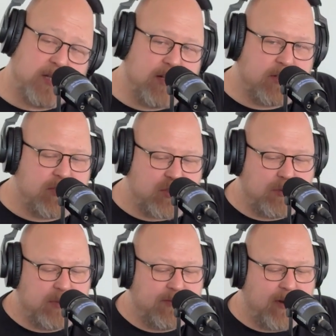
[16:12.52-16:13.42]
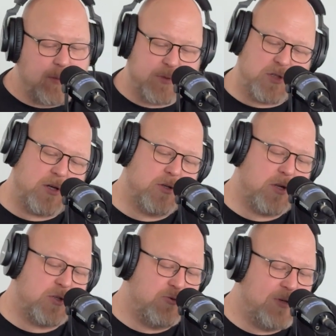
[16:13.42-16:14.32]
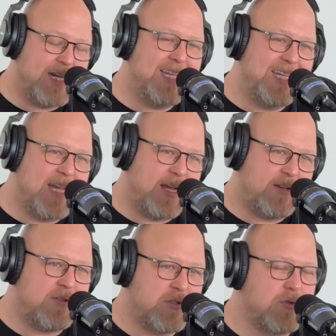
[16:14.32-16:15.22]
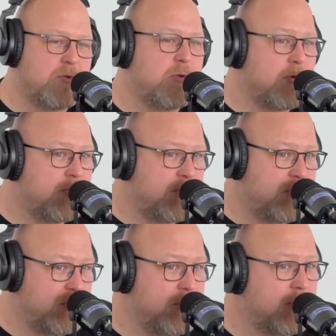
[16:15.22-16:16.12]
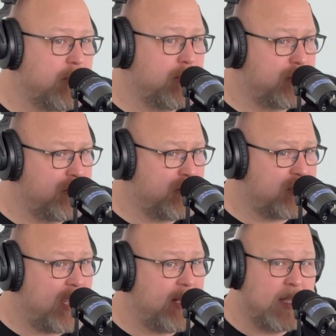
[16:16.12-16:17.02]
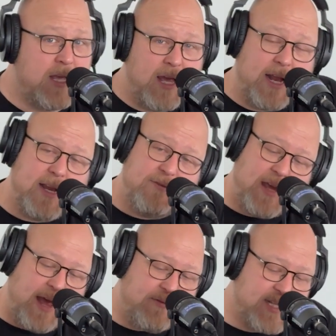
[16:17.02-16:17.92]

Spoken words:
and some developers are not ready yet to do an horizontal scaling. And if you have a